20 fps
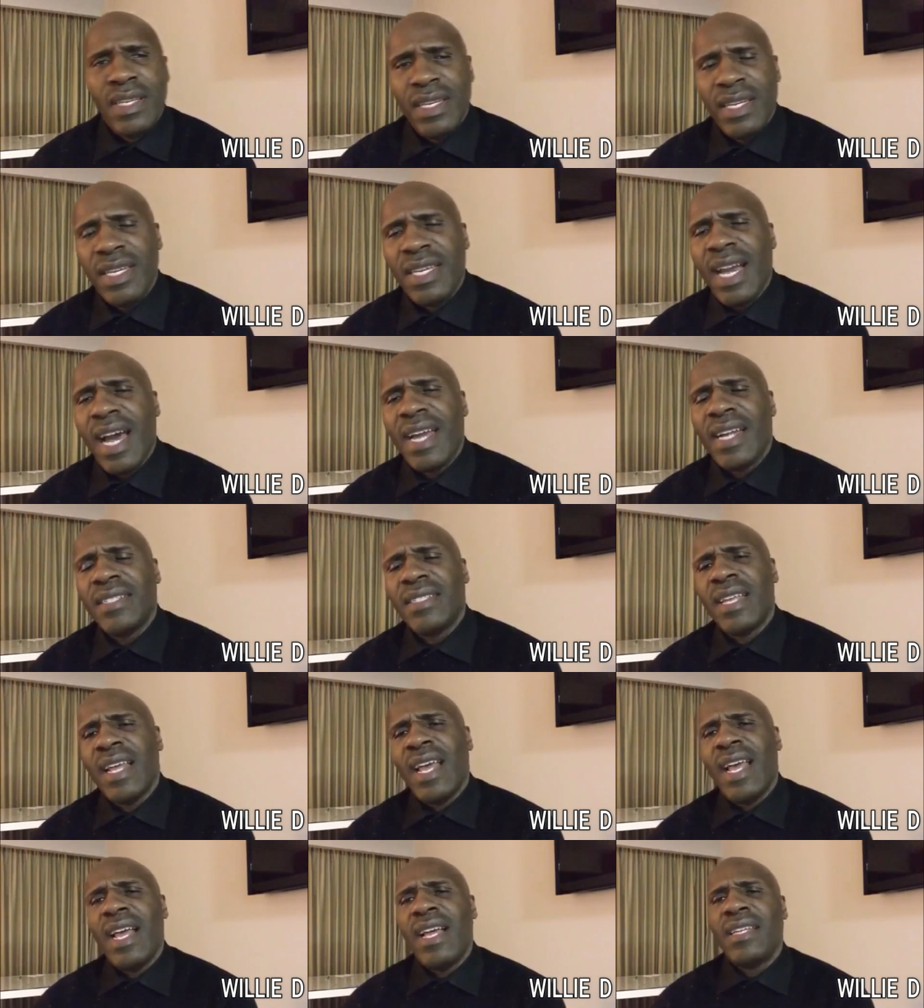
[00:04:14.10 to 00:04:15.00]
He got his
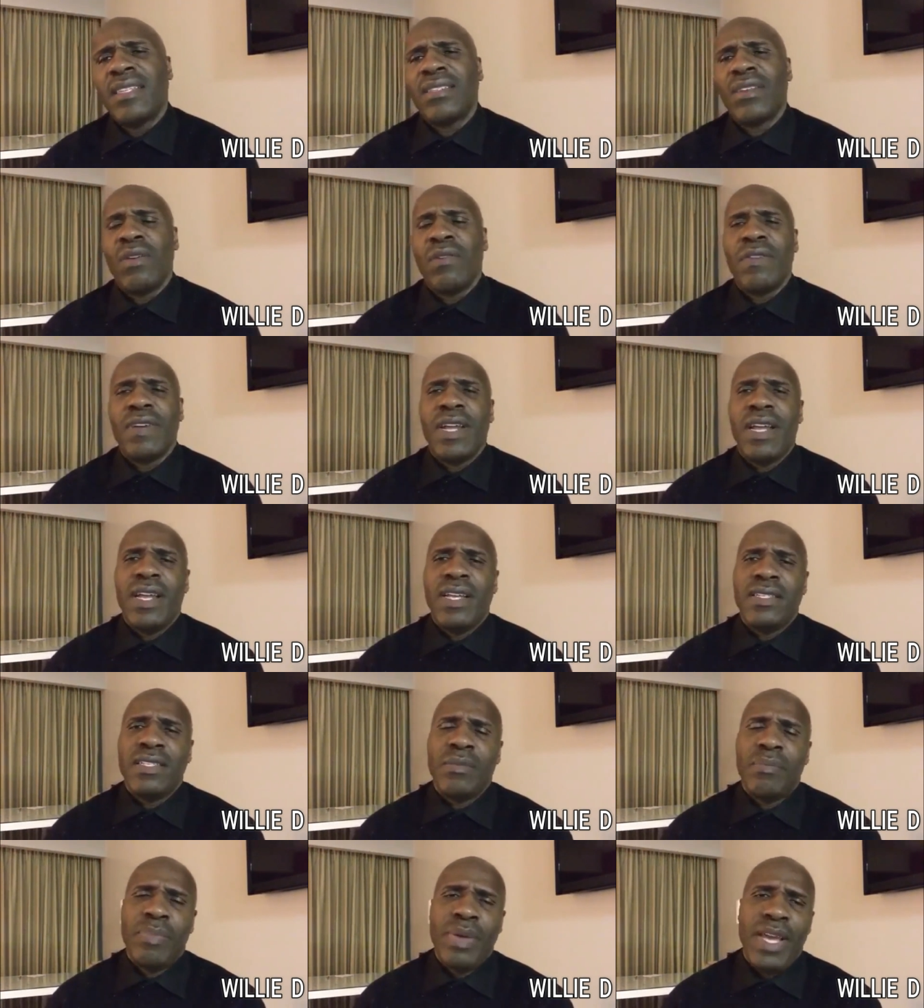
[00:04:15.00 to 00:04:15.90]
ass over there
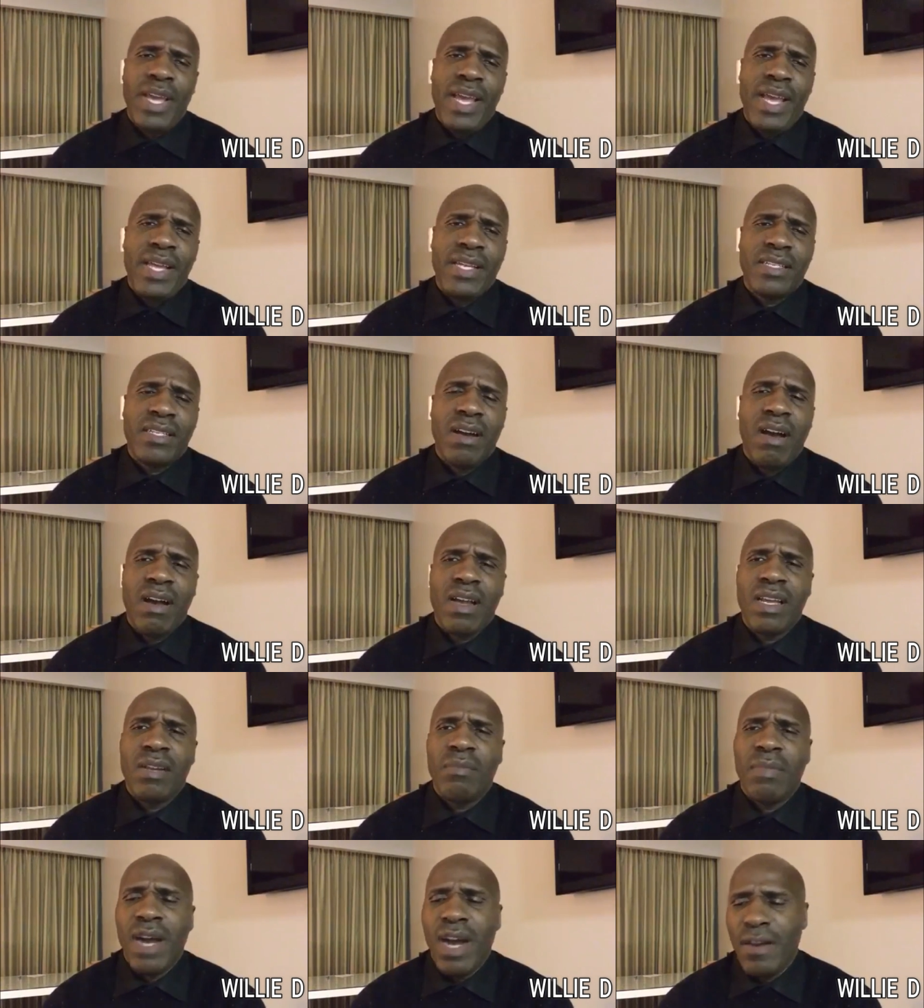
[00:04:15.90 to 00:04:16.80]
in Japan
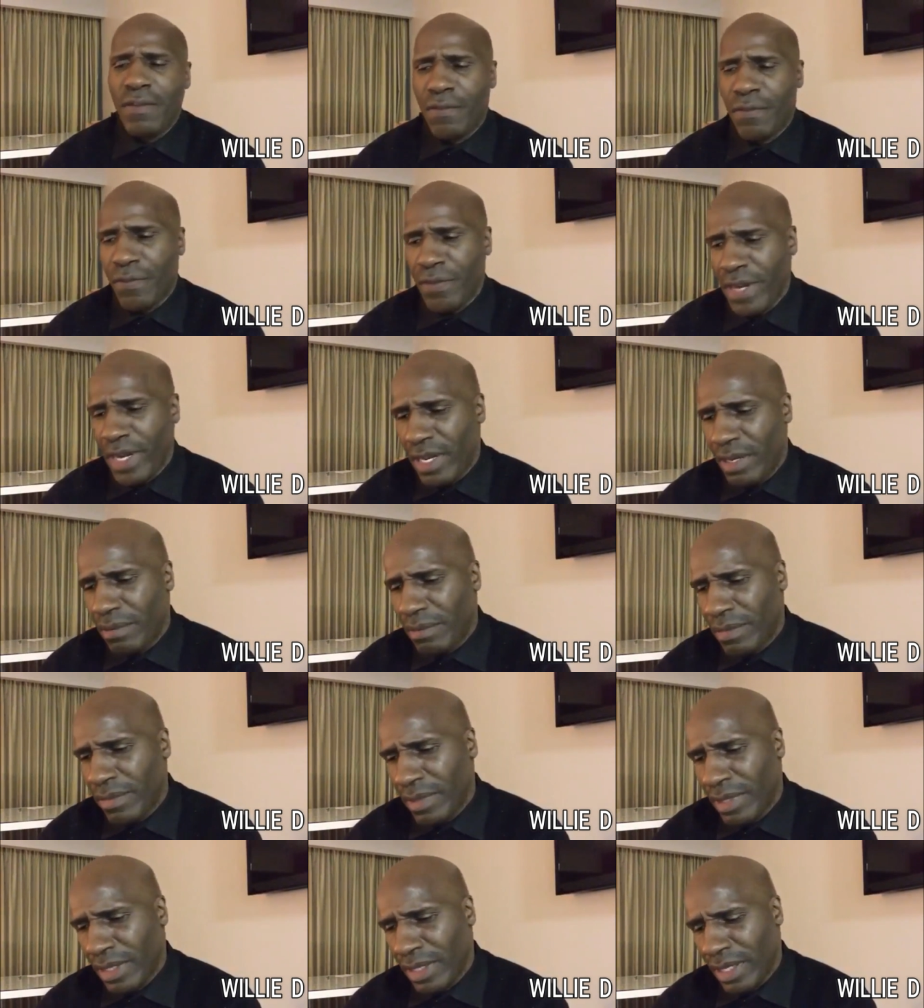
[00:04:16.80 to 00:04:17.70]
talking about
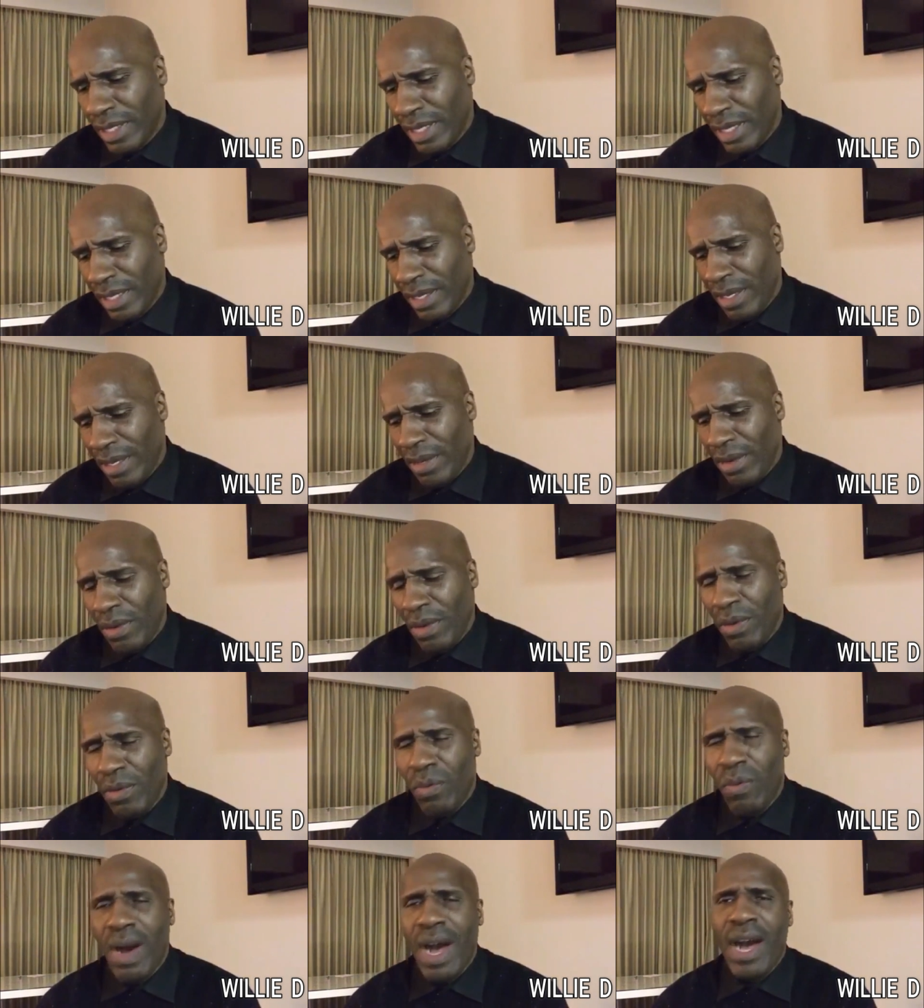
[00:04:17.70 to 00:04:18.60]
freedom
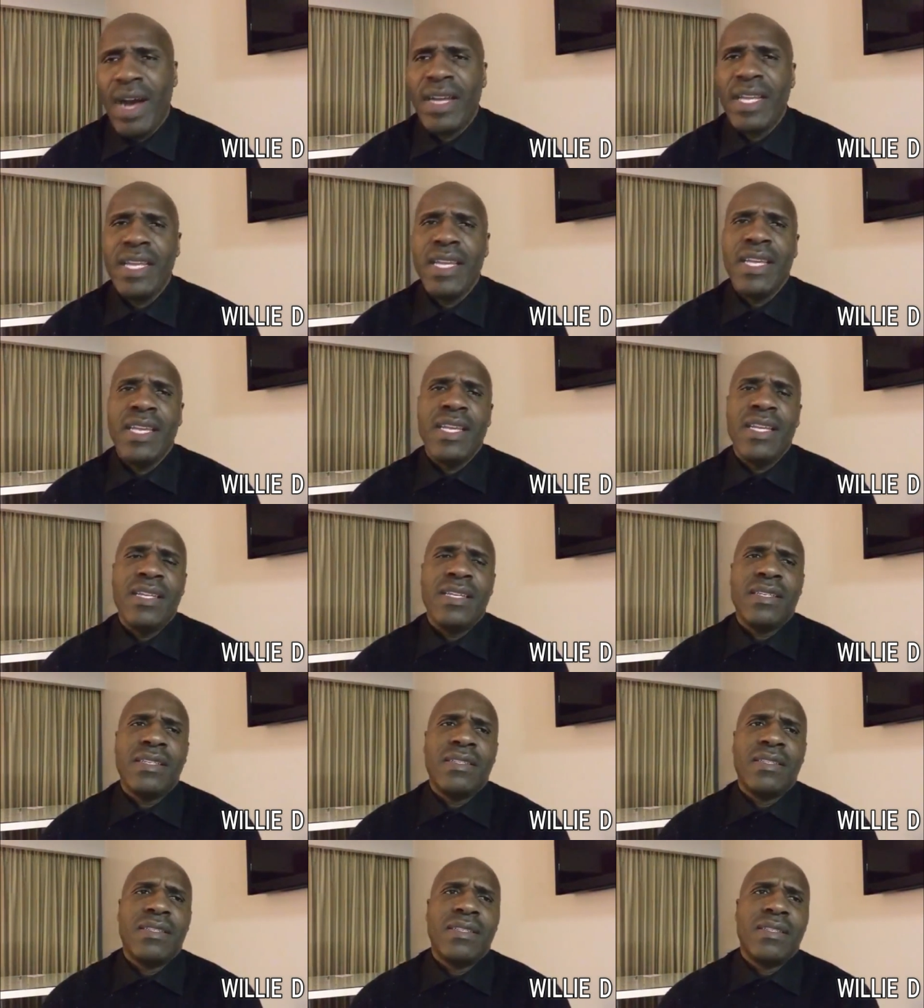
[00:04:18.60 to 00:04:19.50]
while he